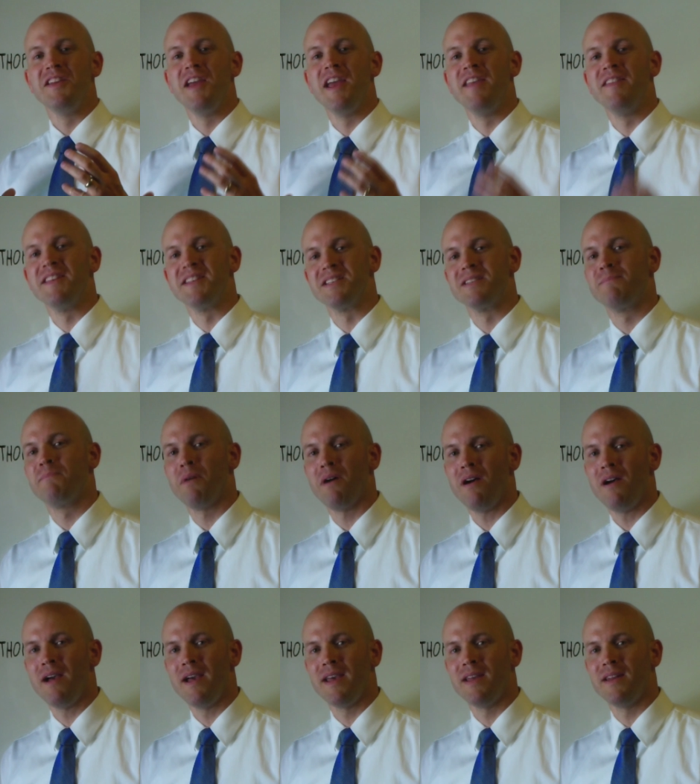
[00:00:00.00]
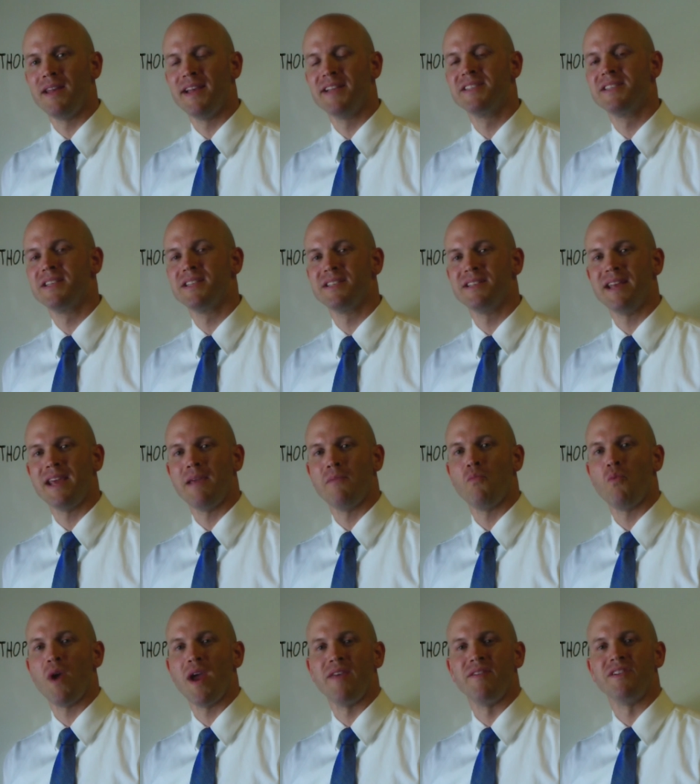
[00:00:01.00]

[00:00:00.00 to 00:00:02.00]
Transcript: In the spine, it's the same way.